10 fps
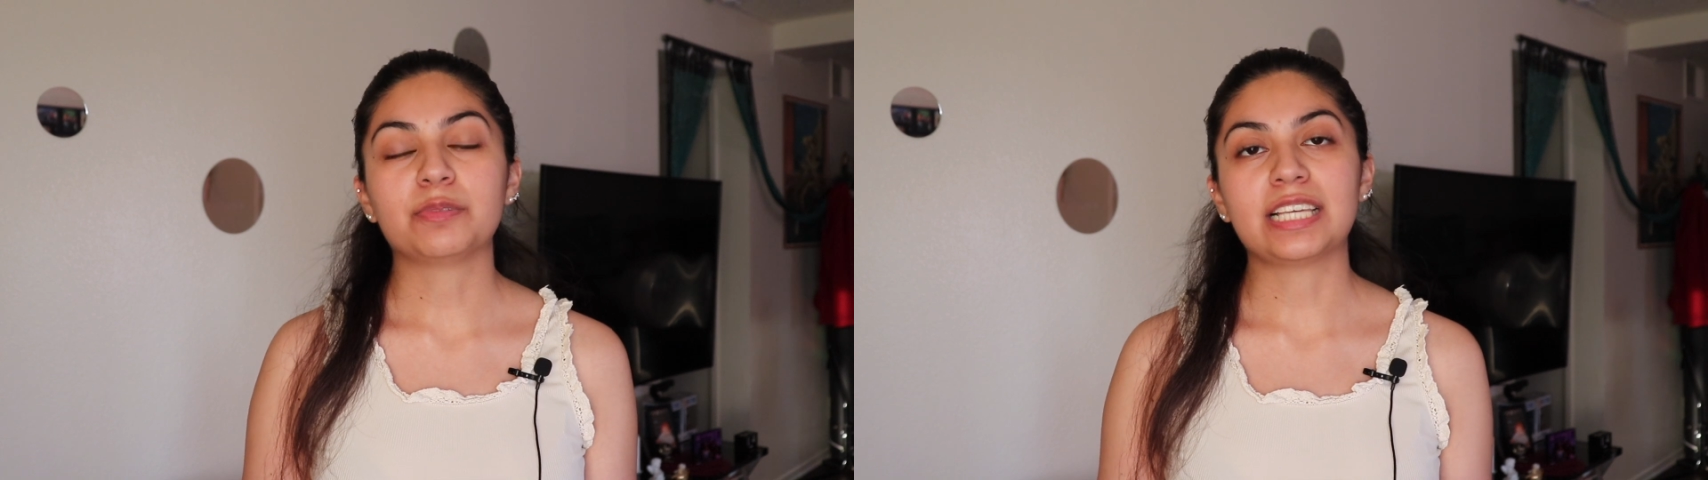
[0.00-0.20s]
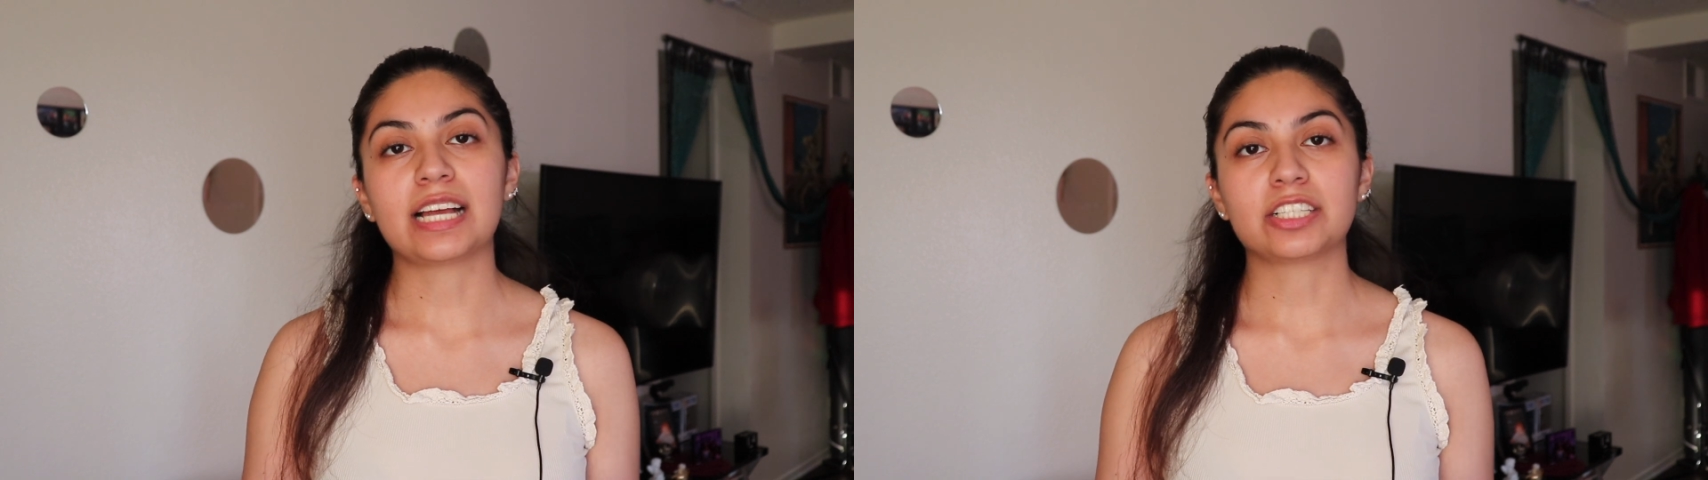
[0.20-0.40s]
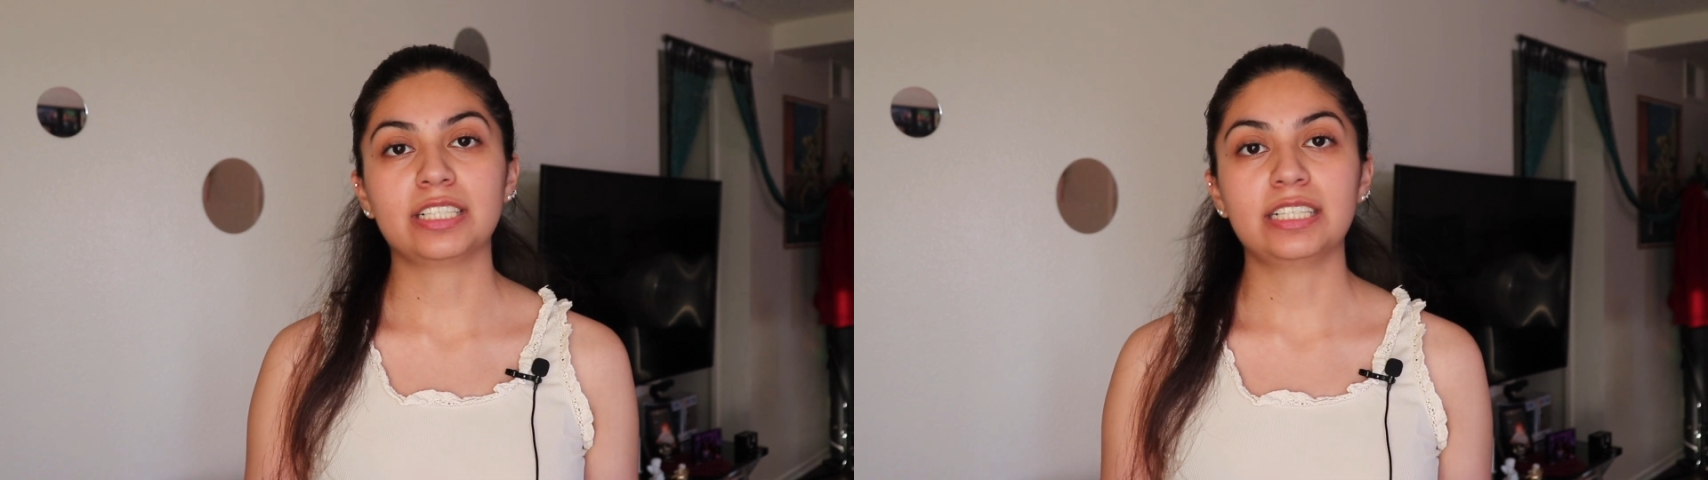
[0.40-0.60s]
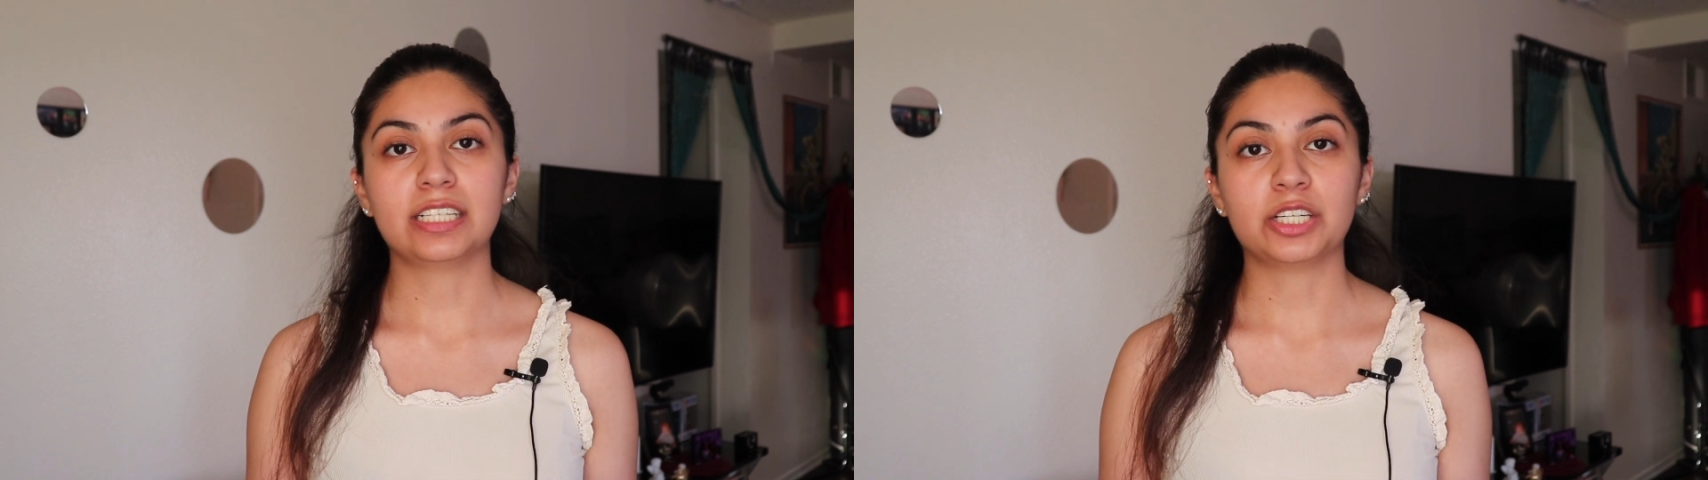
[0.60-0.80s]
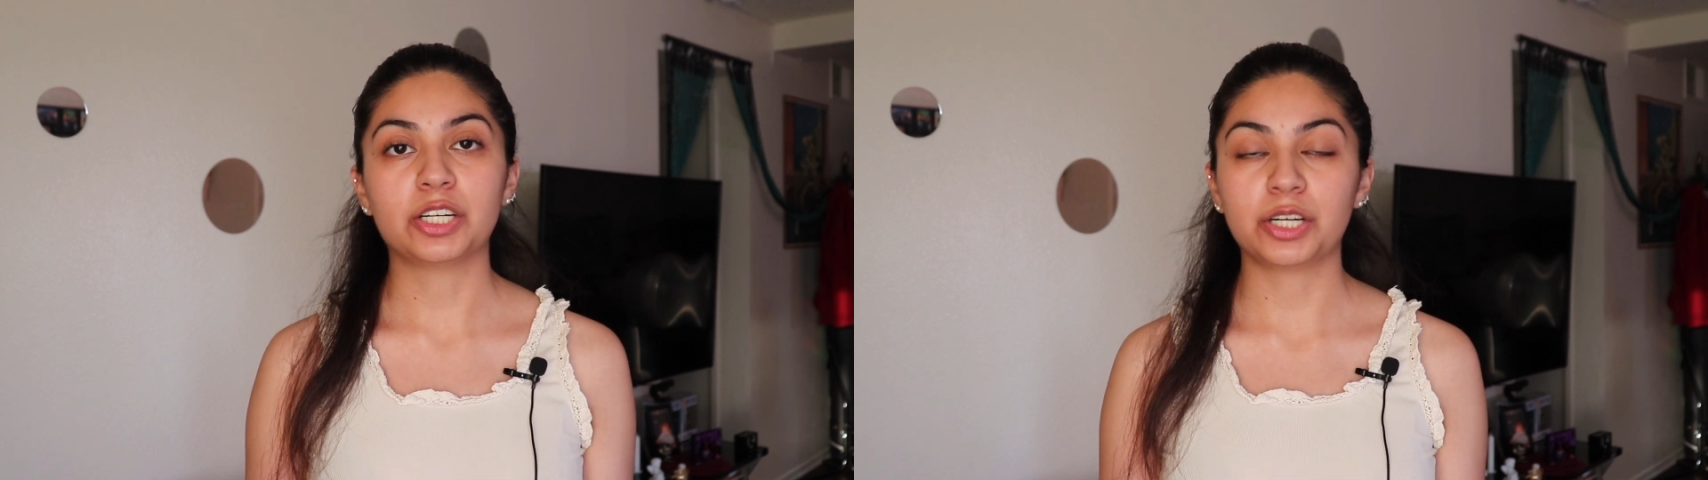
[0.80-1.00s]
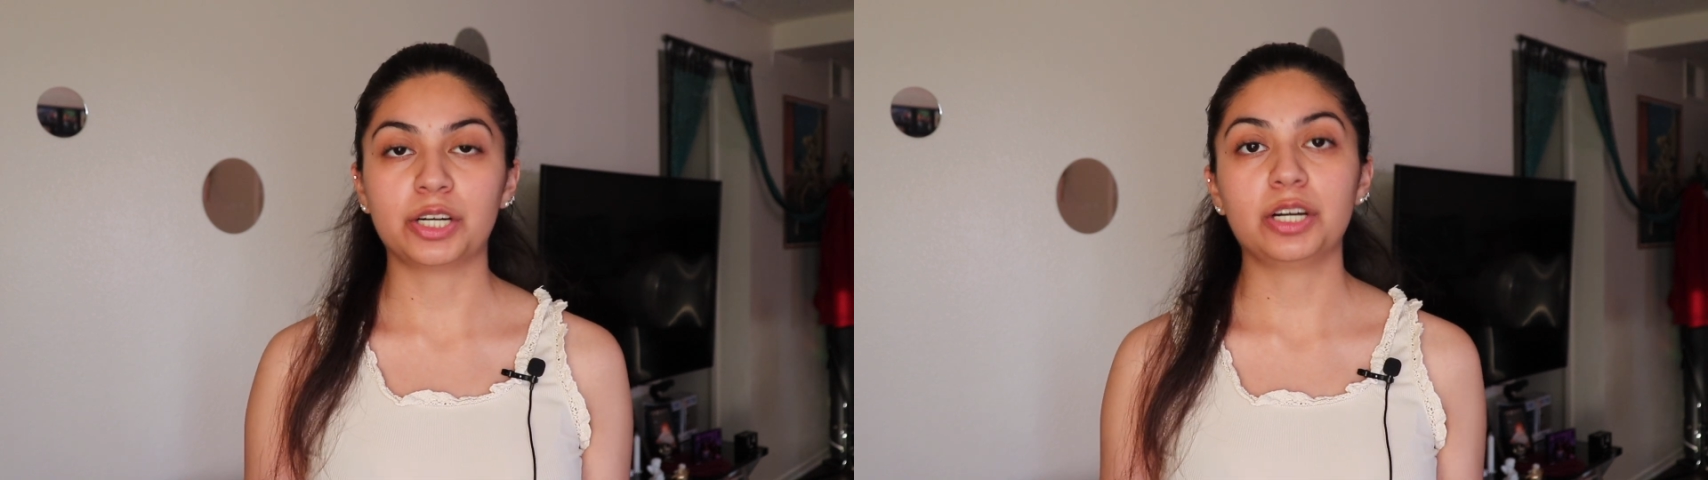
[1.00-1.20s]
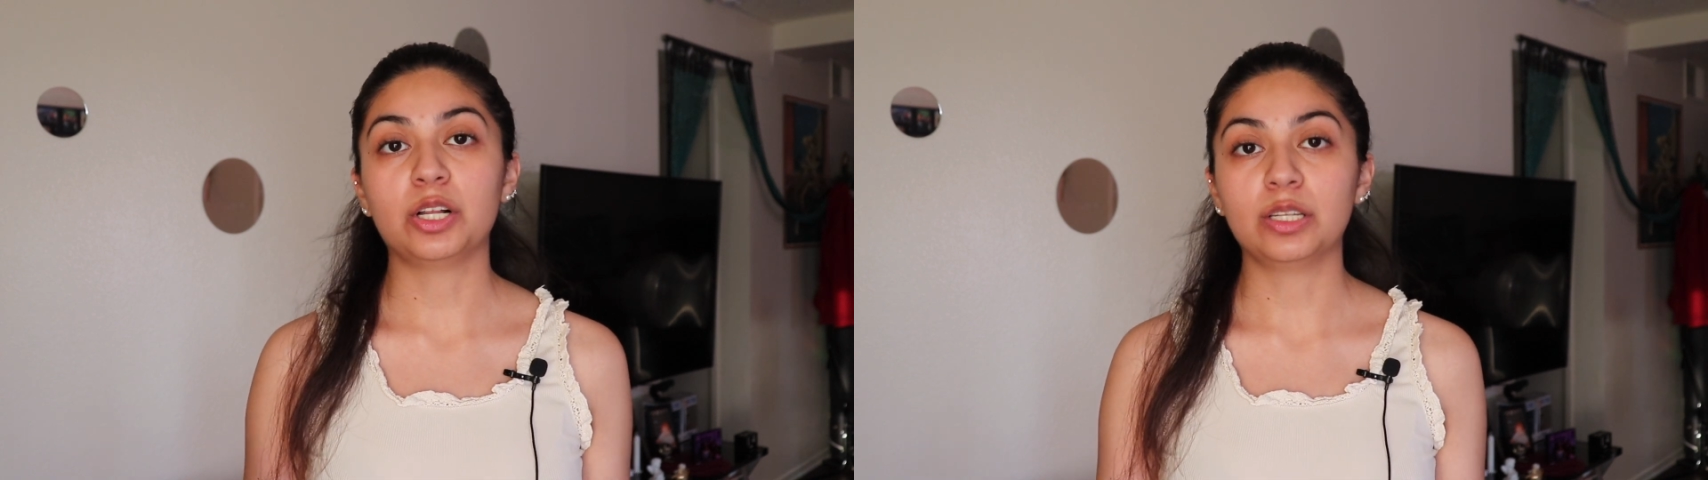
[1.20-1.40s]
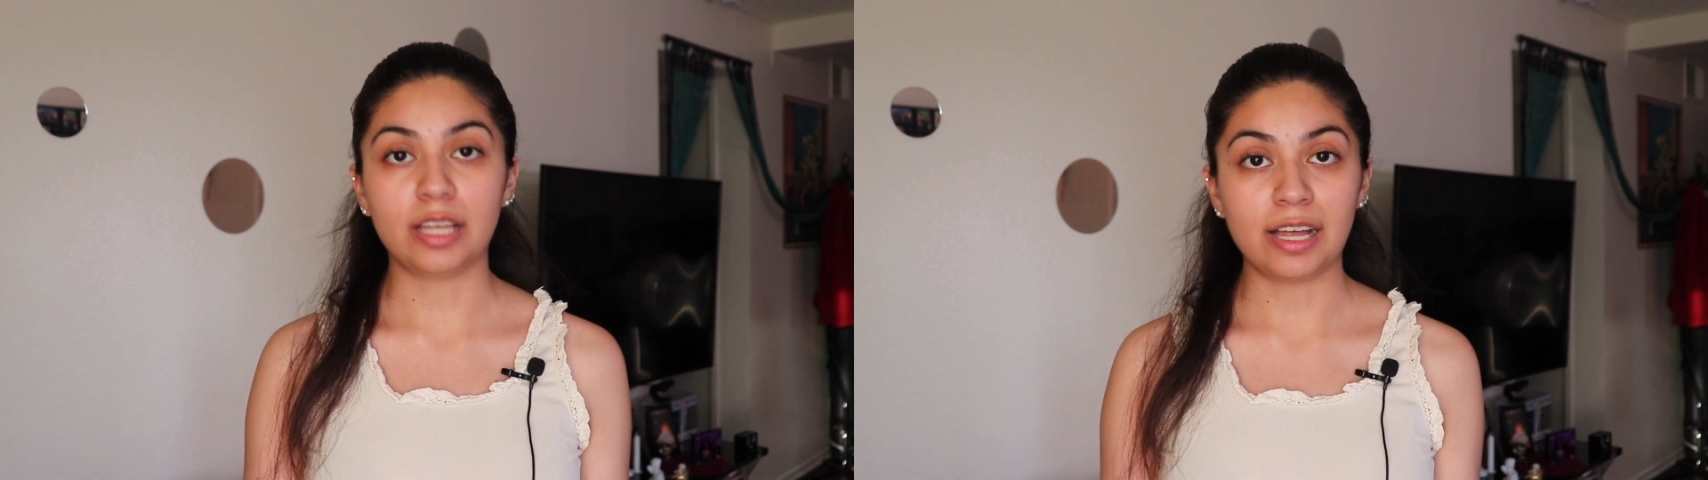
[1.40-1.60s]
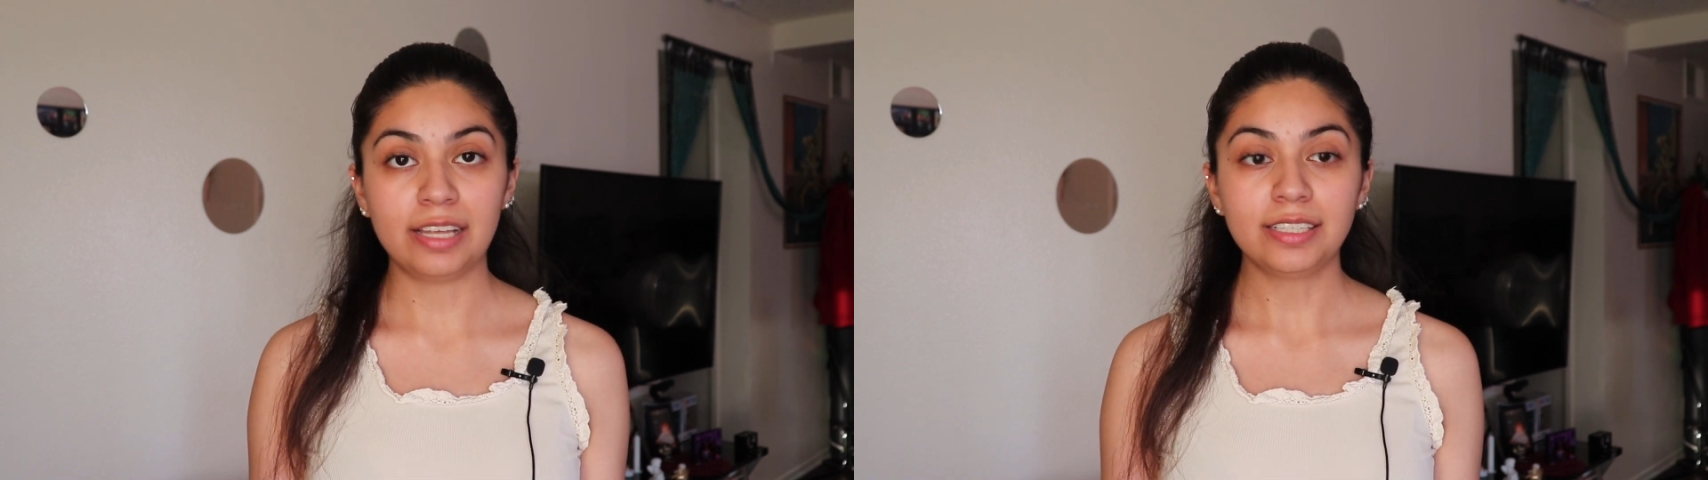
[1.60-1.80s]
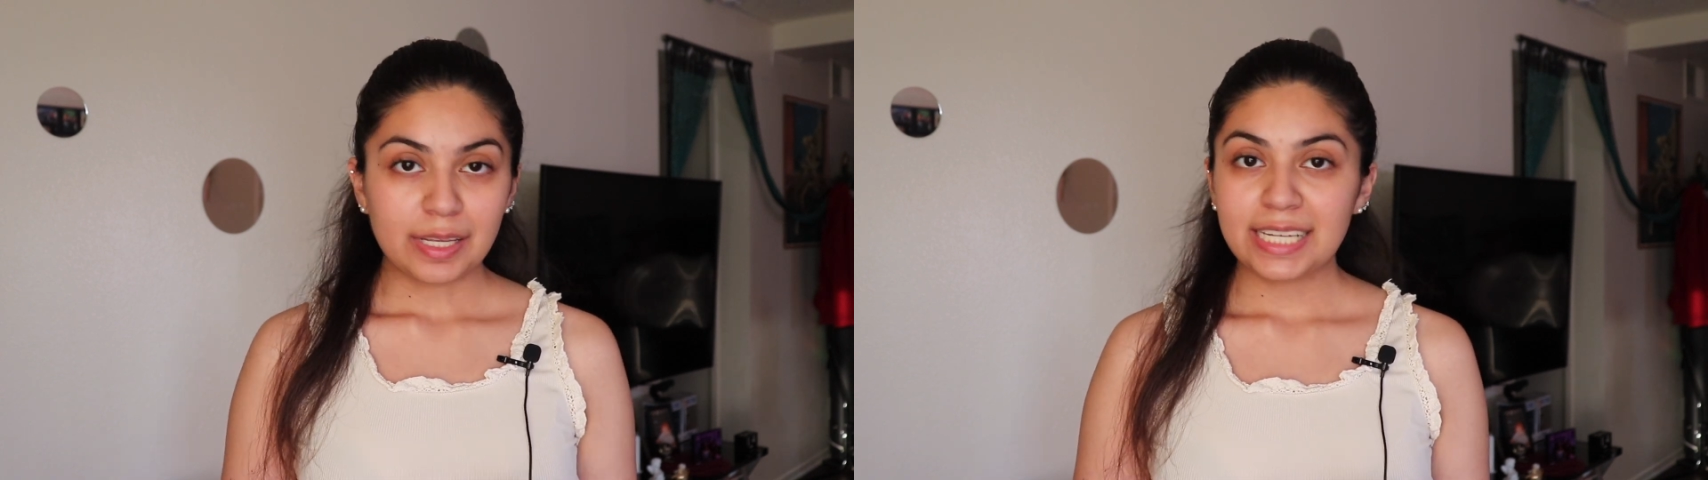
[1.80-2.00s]
was actually gonna hurt a
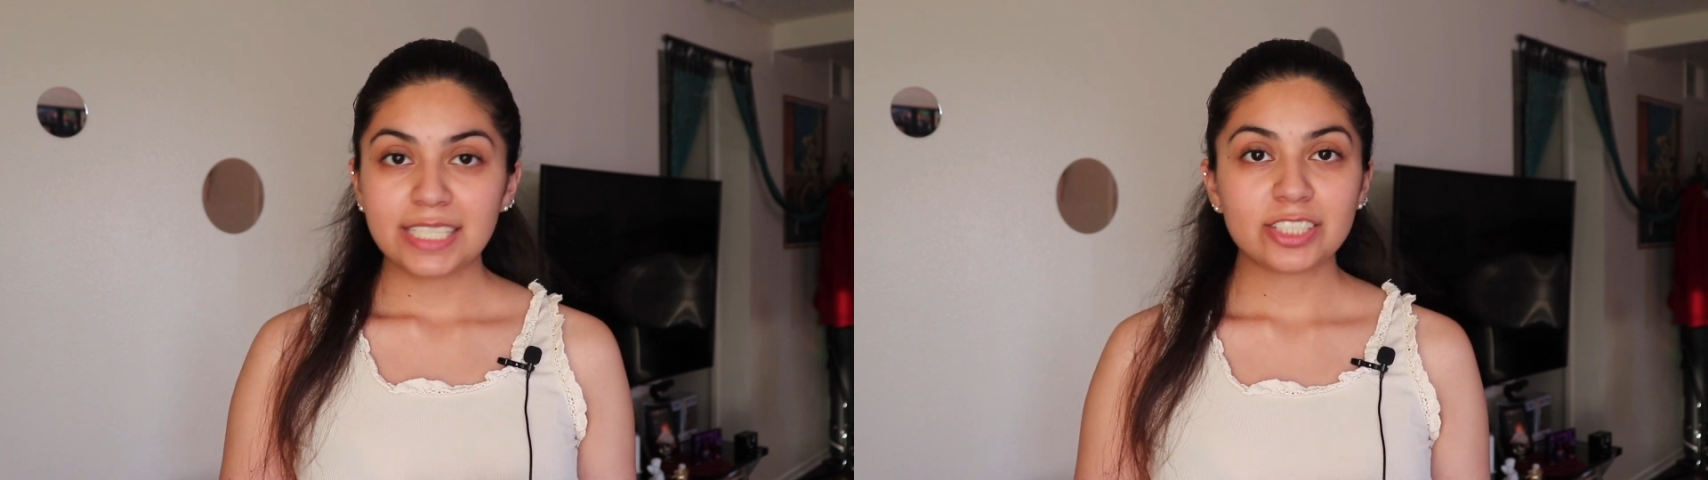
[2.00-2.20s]
lot. It is